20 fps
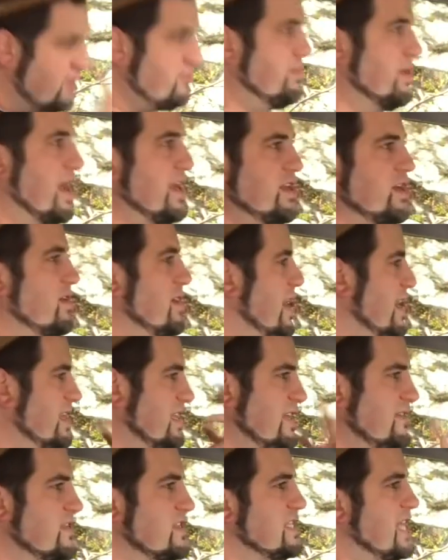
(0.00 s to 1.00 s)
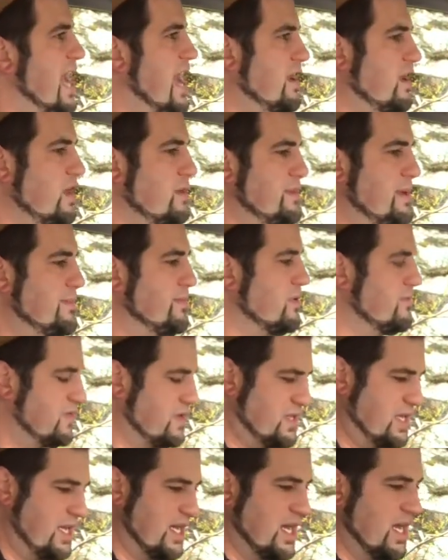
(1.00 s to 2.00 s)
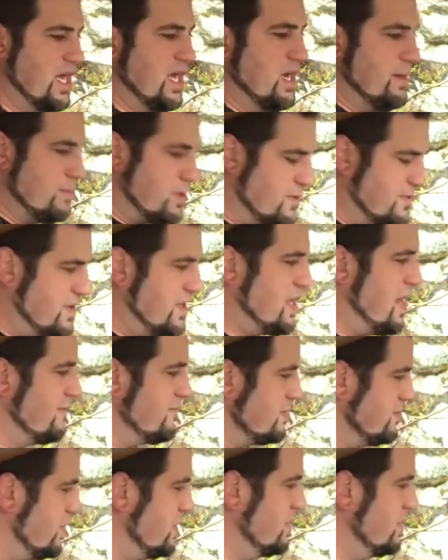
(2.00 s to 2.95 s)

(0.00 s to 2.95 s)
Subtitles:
but I don't. I could leave this hat on and be perfectly comfortable